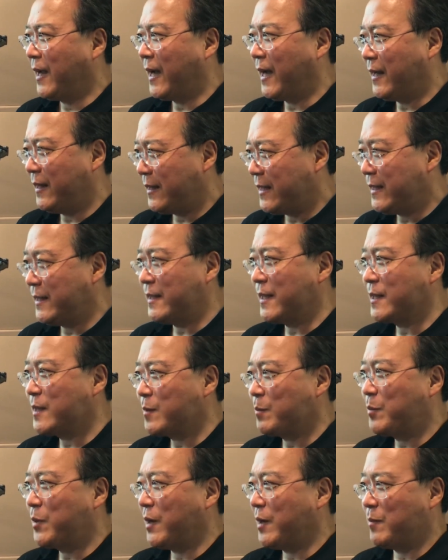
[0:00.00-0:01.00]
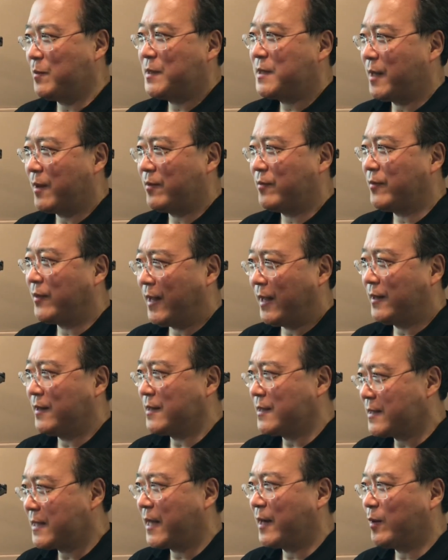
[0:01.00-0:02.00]
and he doesn't put himself at the
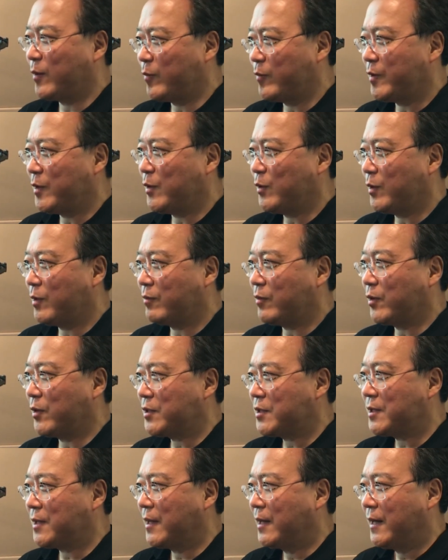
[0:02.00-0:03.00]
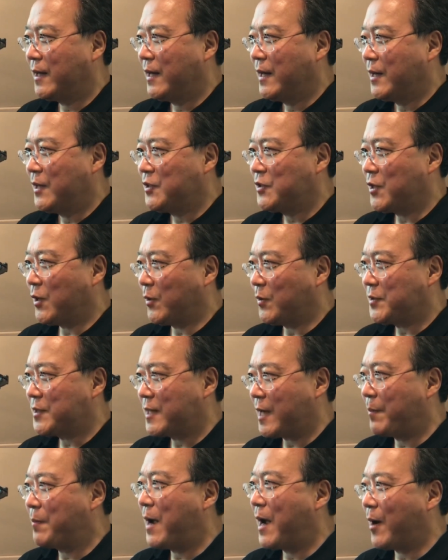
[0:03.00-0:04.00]
center of the universe. So
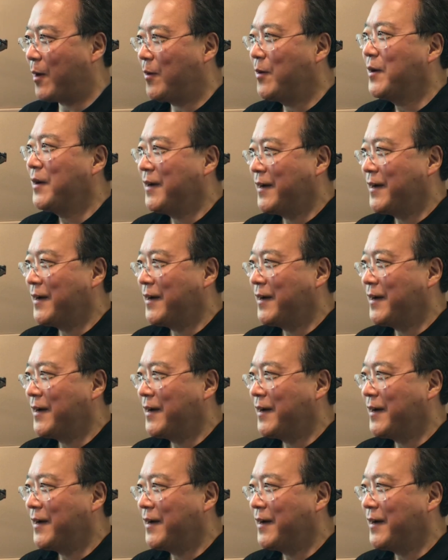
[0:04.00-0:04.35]
somehow